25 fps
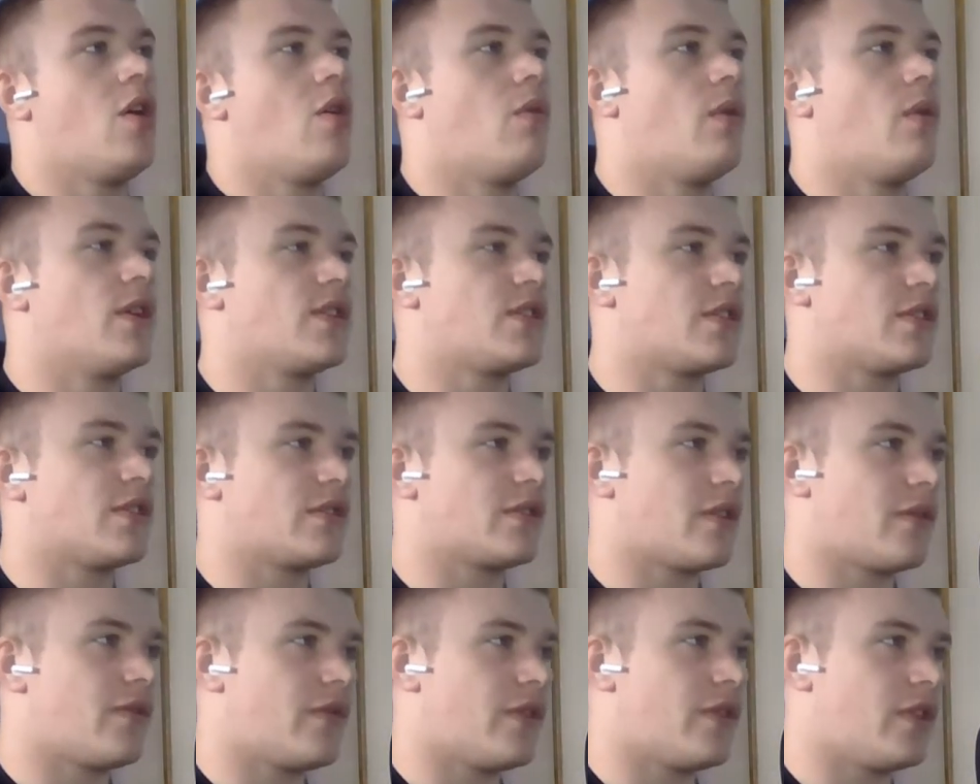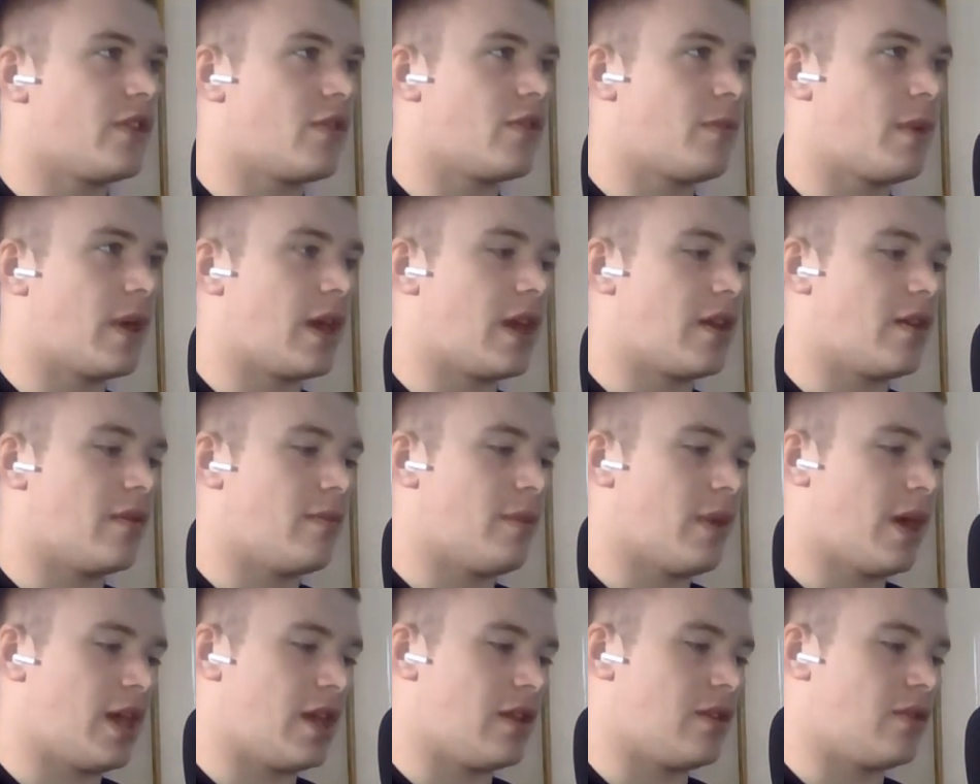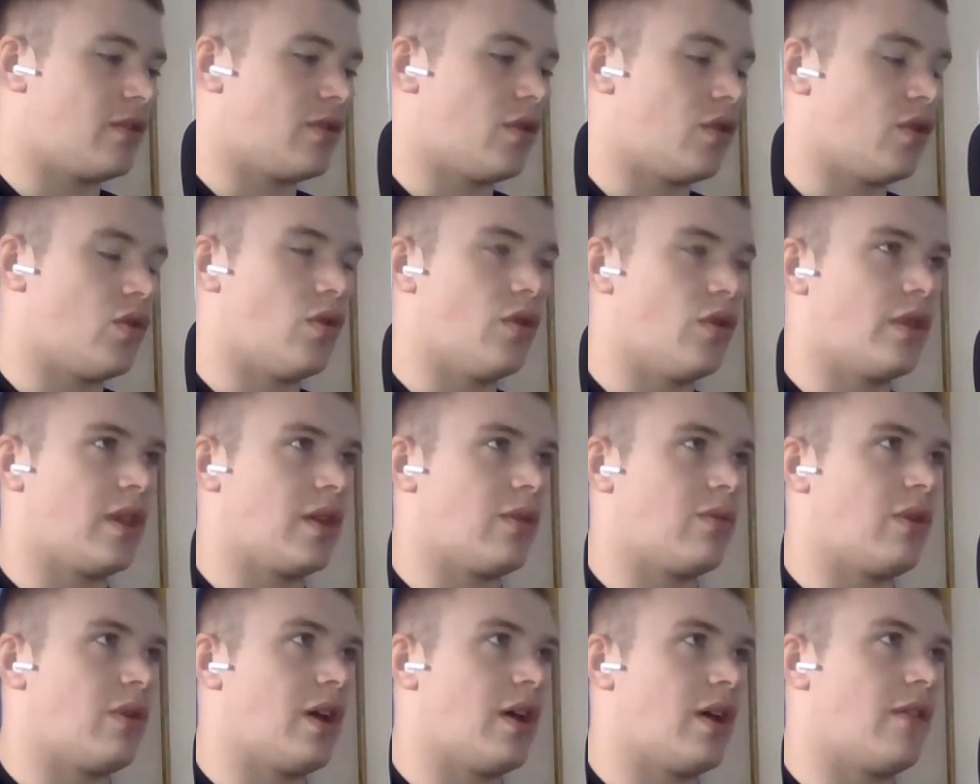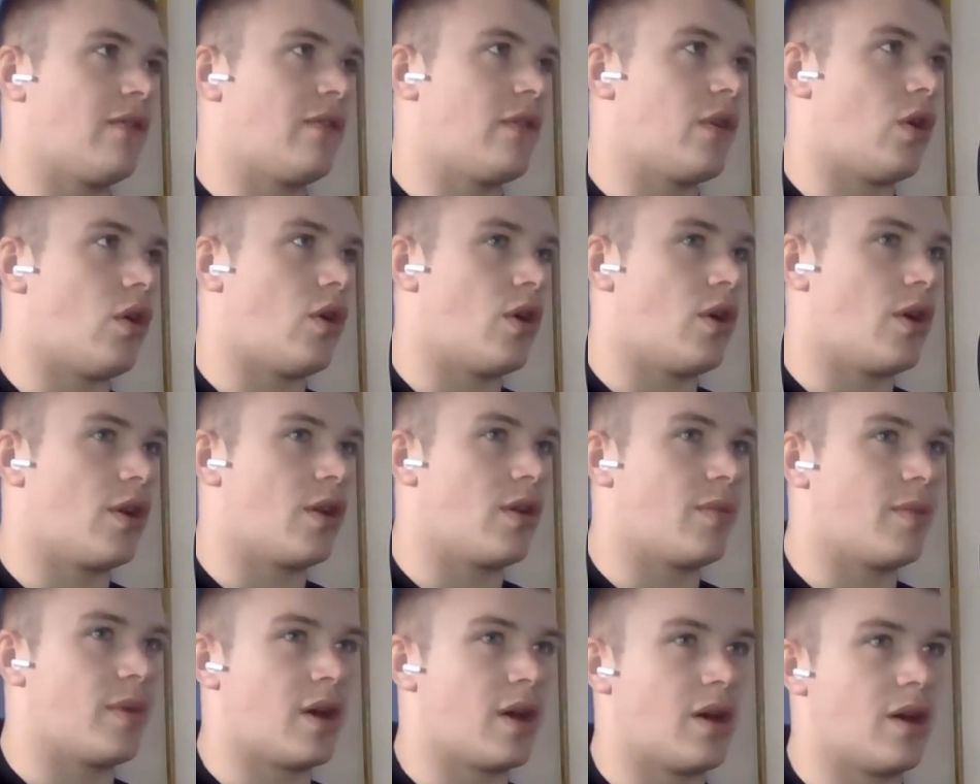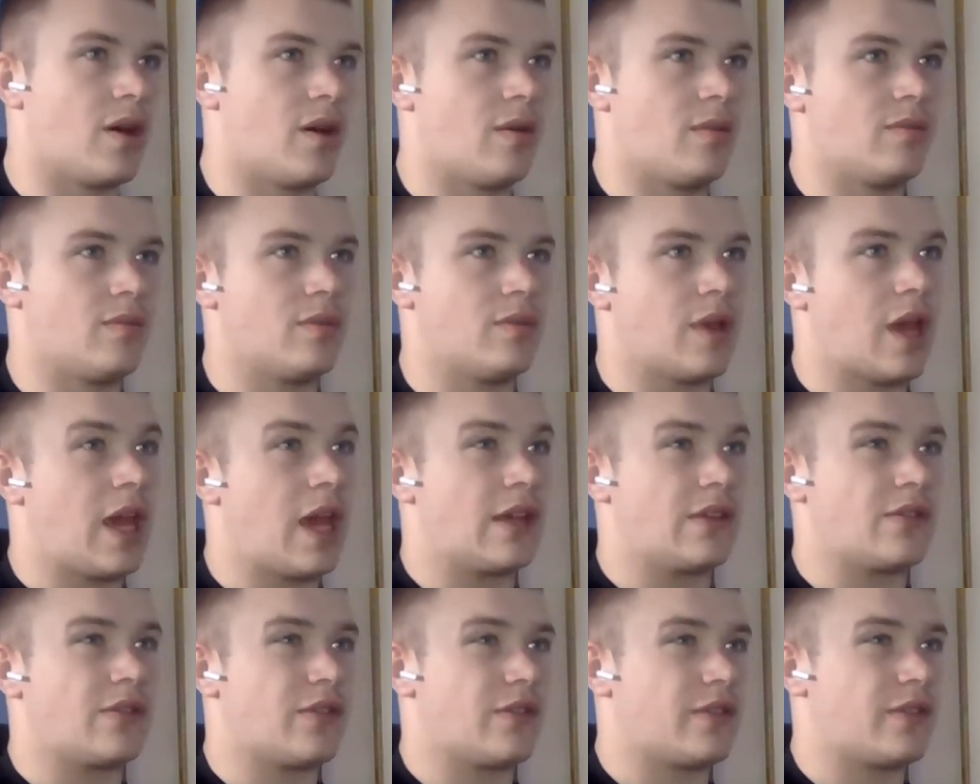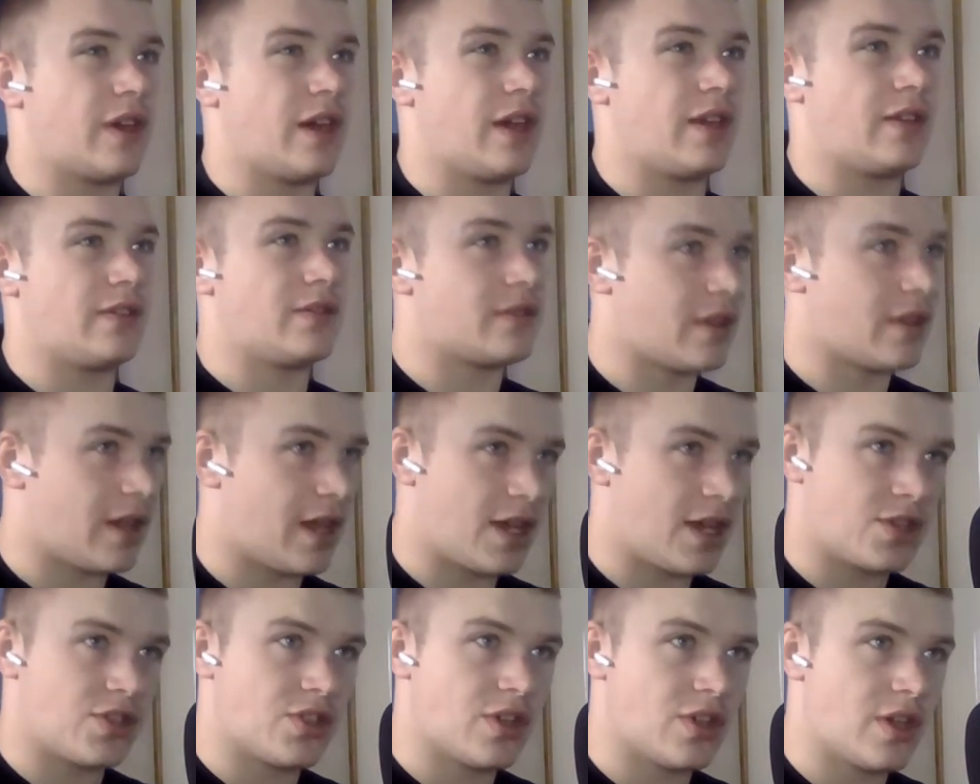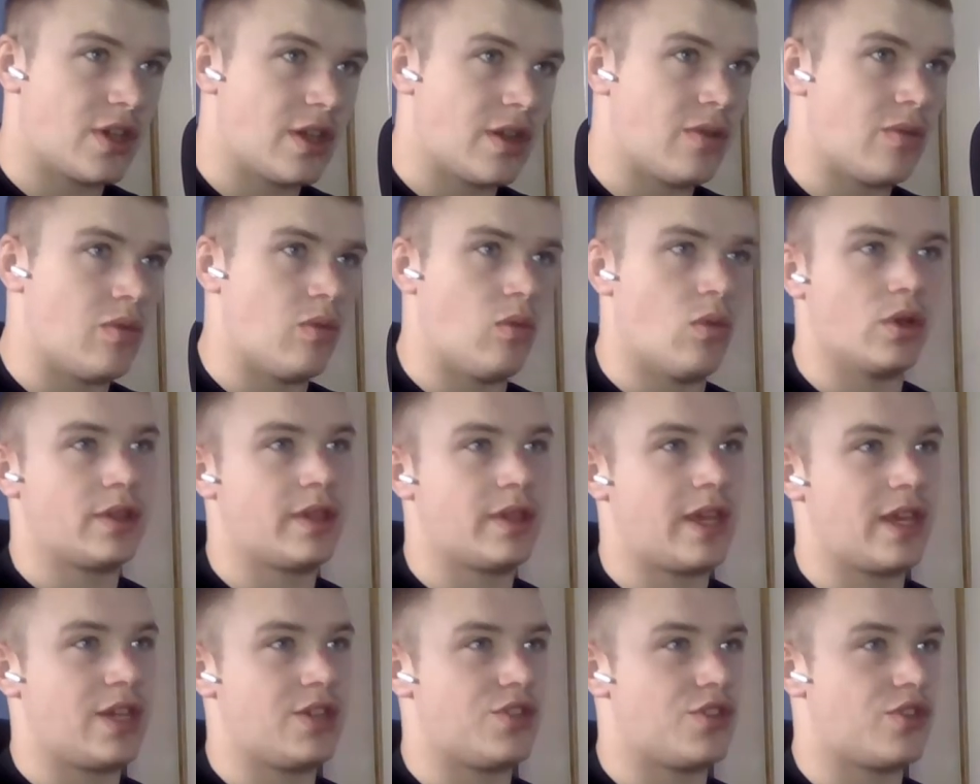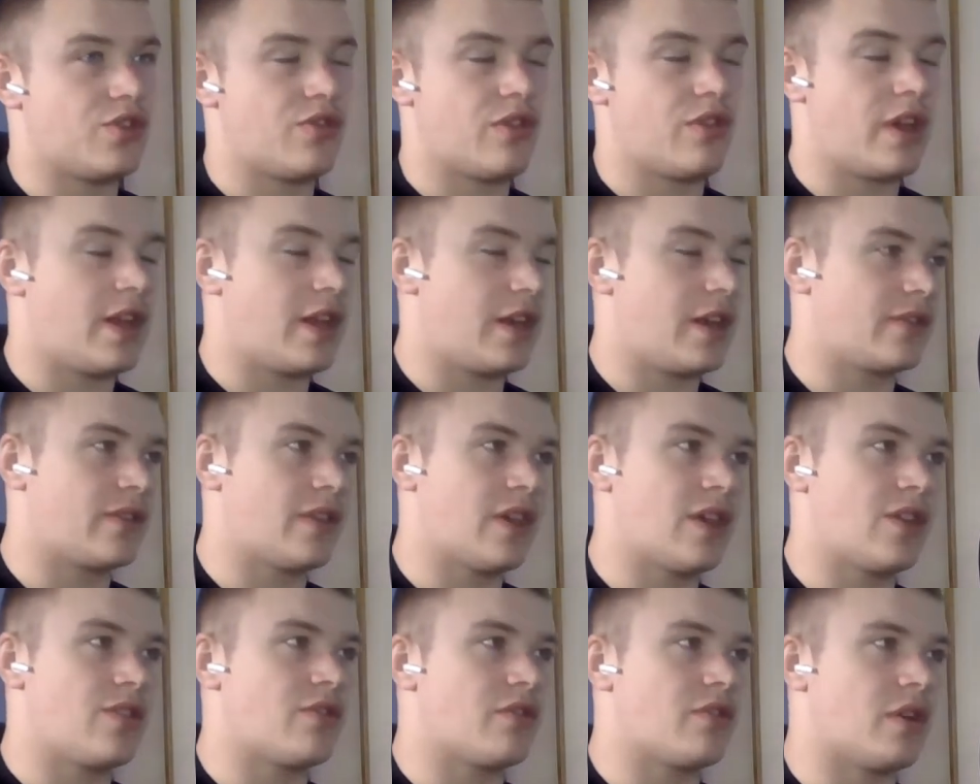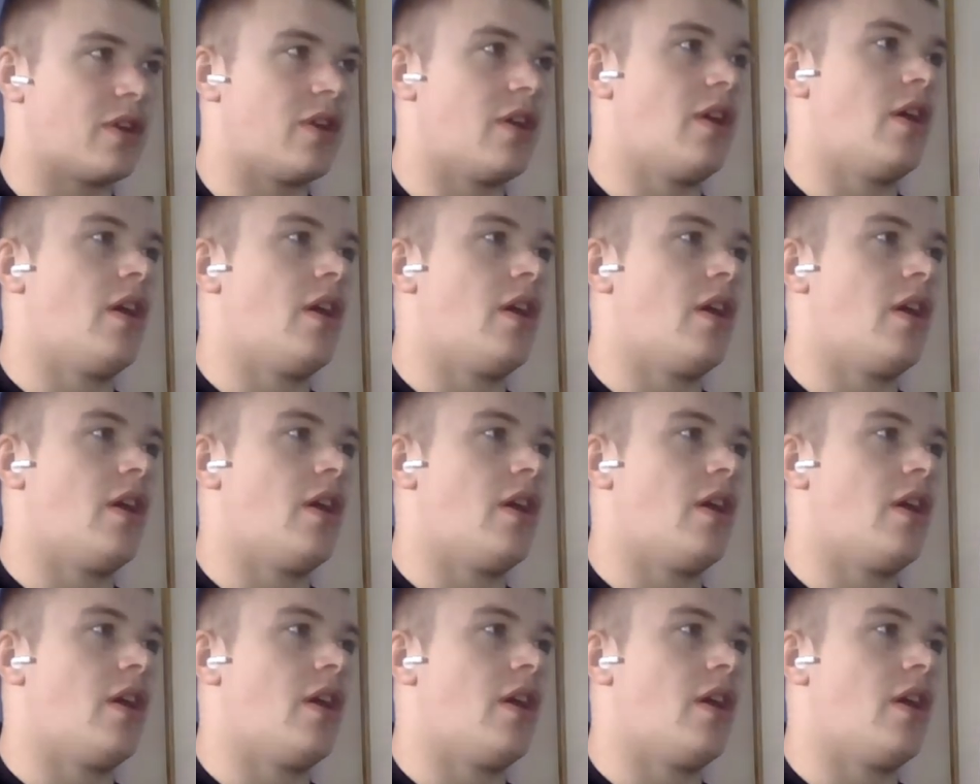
which is something to bear in mind, not only with the order, but exercise selection, what days you train, etc.